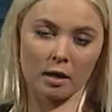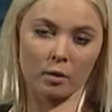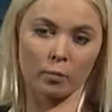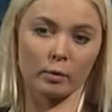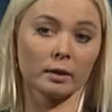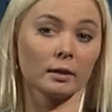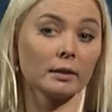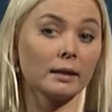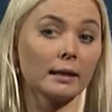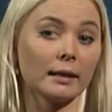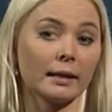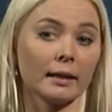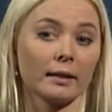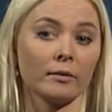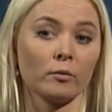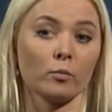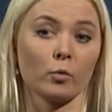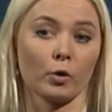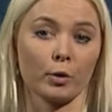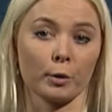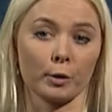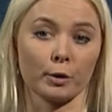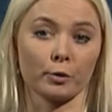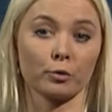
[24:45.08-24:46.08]
whether they can
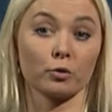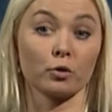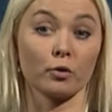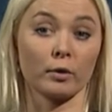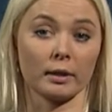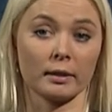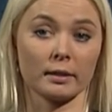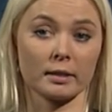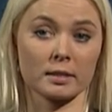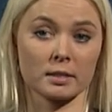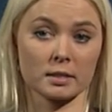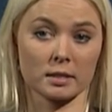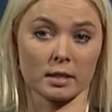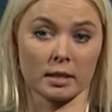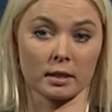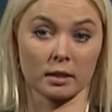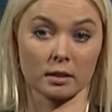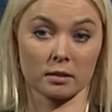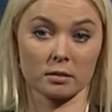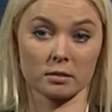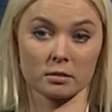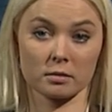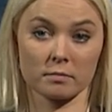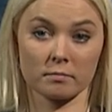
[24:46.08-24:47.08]
work during the
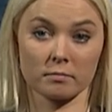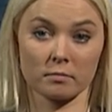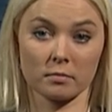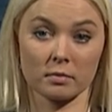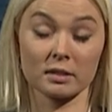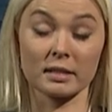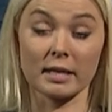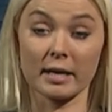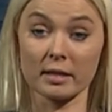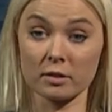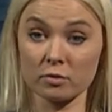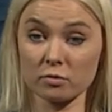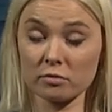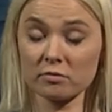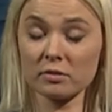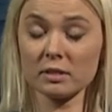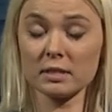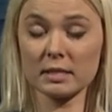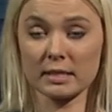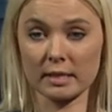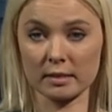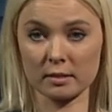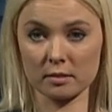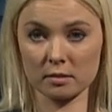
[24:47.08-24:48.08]
studies. The answer is
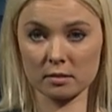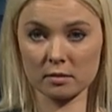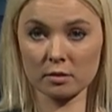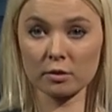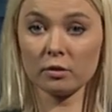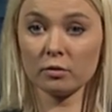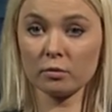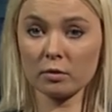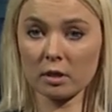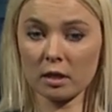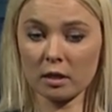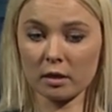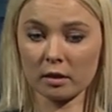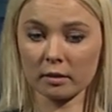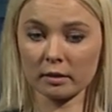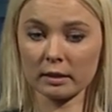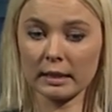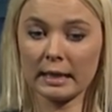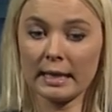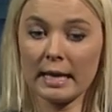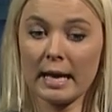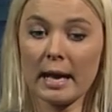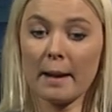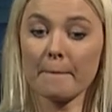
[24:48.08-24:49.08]
yes, you can.
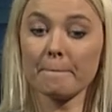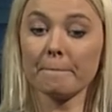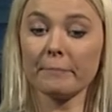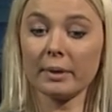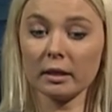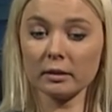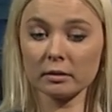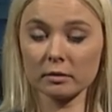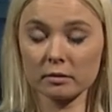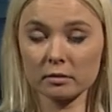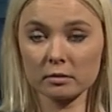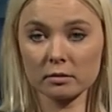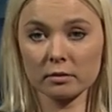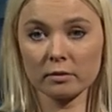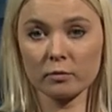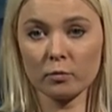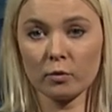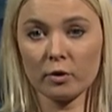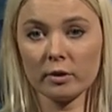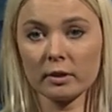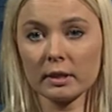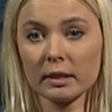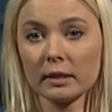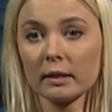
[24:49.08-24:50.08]
But
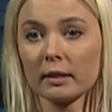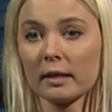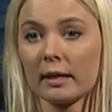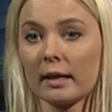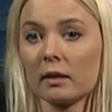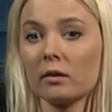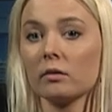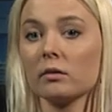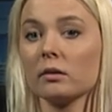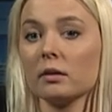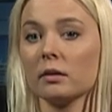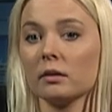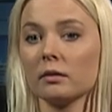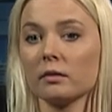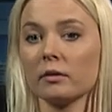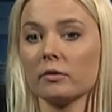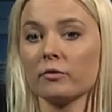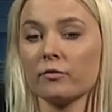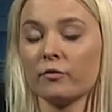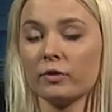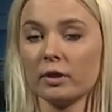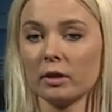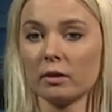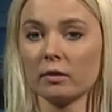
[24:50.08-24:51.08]
working cannot
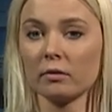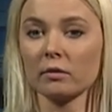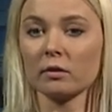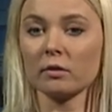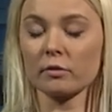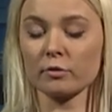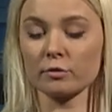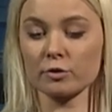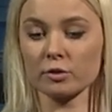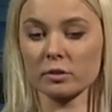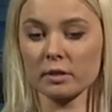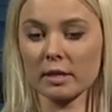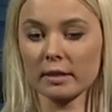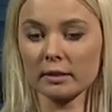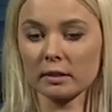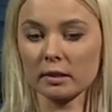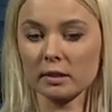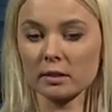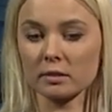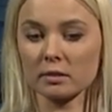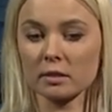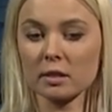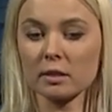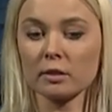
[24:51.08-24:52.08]
interfere your
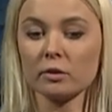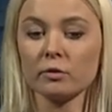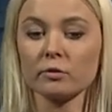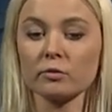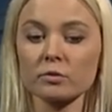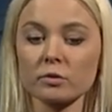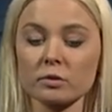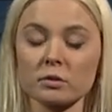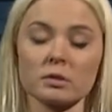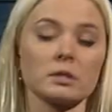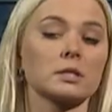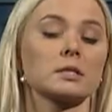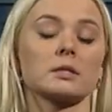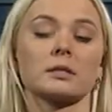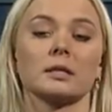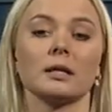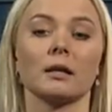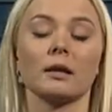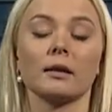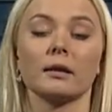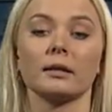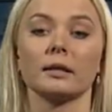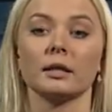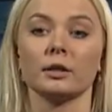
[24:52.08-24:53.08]
studies. You
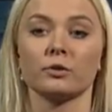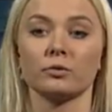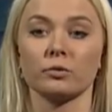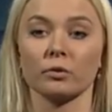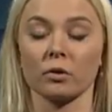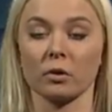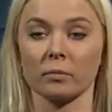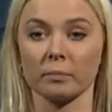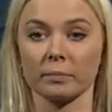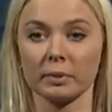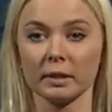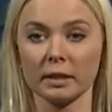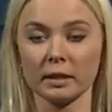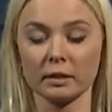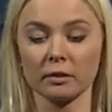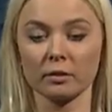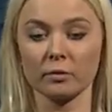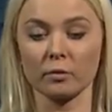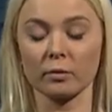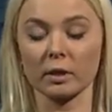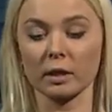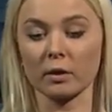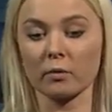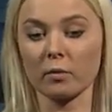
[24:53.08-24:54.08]
still need to complete the
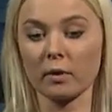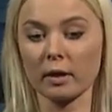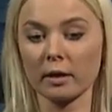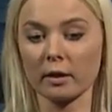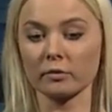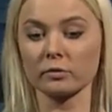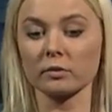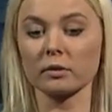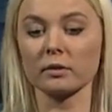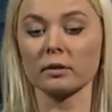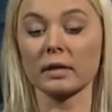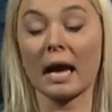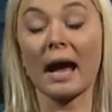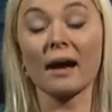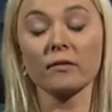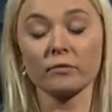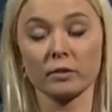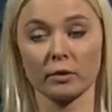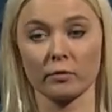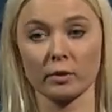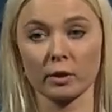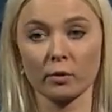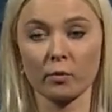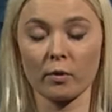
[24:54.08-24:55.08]
required, have
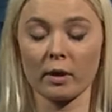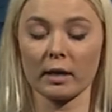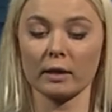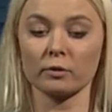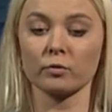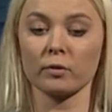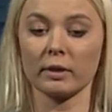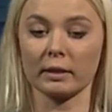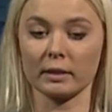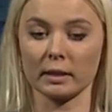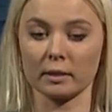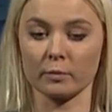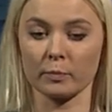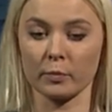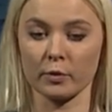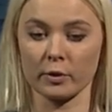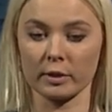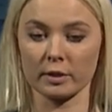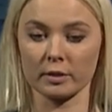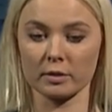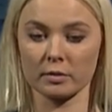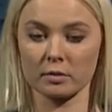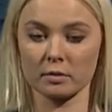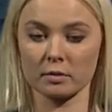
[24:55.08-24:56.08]
the required credit
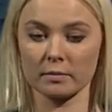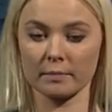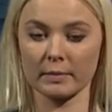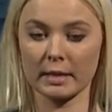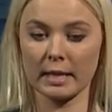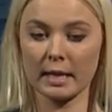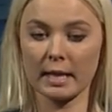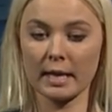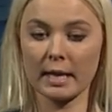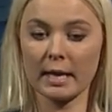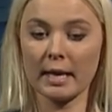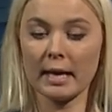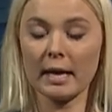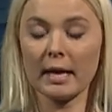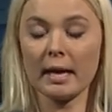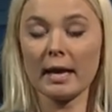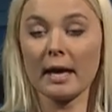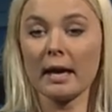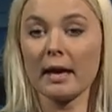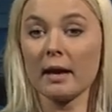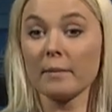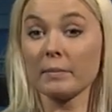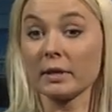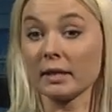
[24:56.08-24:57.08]
points.
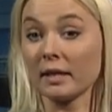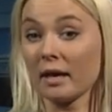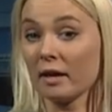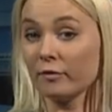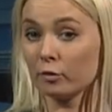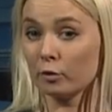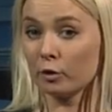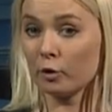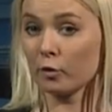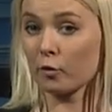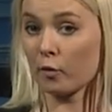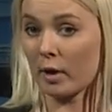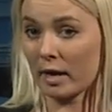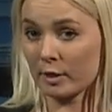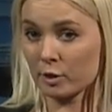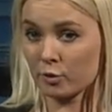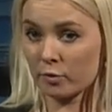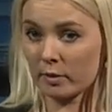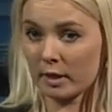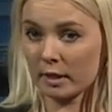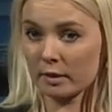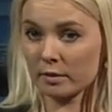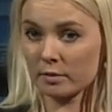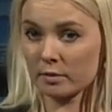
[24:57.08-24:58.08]
But after you
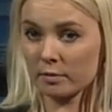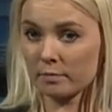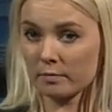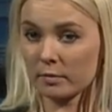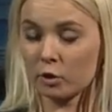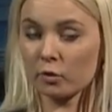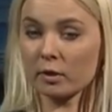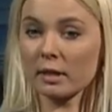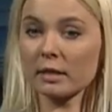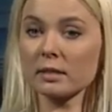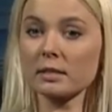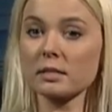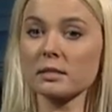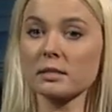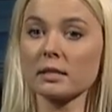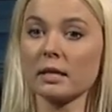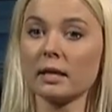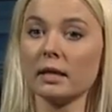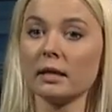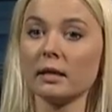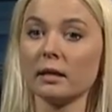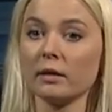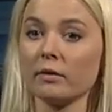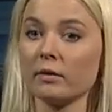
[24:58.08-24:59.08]
graduate, you can
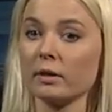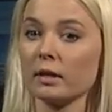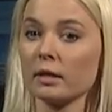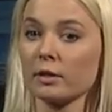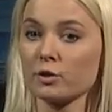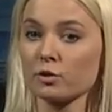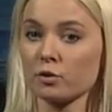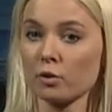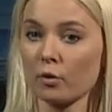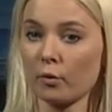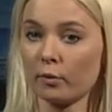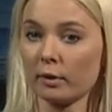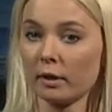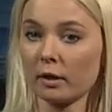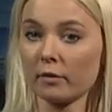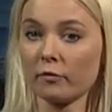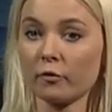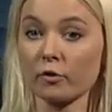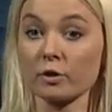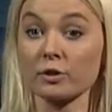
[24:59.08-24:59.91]
stay here in Estonia for